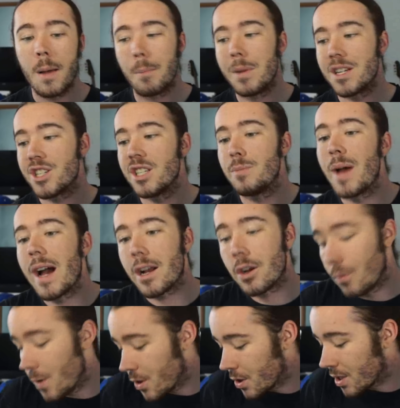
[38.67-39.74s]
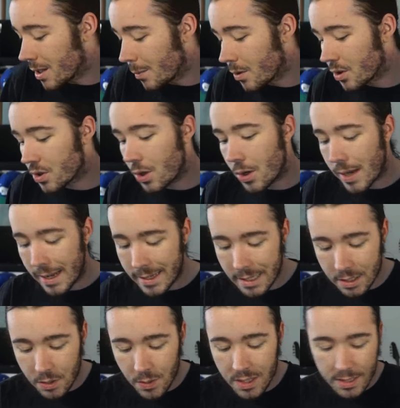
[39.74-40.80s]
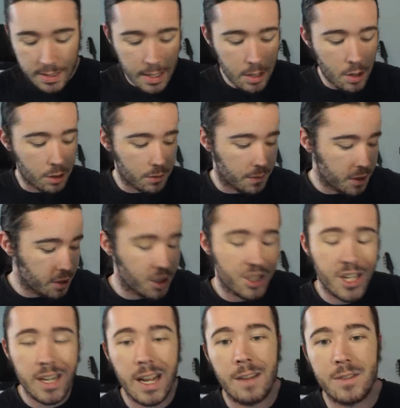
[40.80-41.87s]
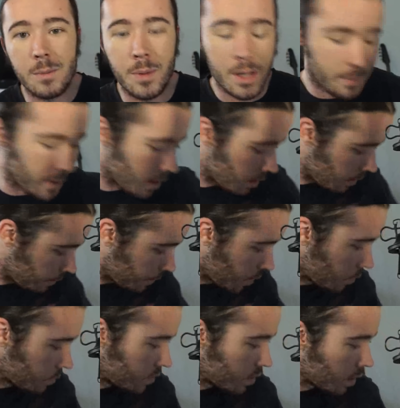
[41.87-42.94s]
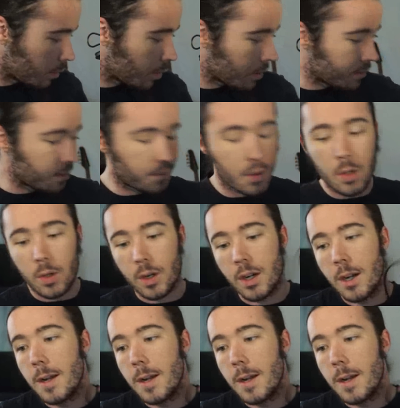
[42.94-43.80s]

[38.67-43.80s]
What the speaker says: But she's back with a summer song, I guess you can say, called Vanilla Shake. I have to pick my headphones up off the floor.